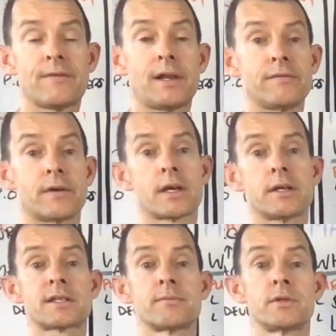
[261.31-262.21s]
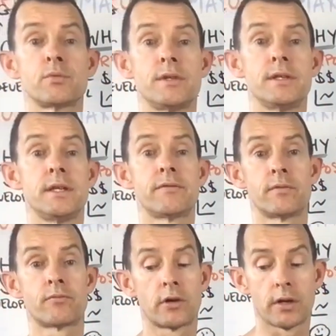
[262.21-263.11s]
value for customers with a
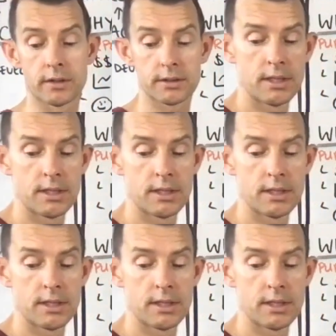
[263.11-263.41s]
different product.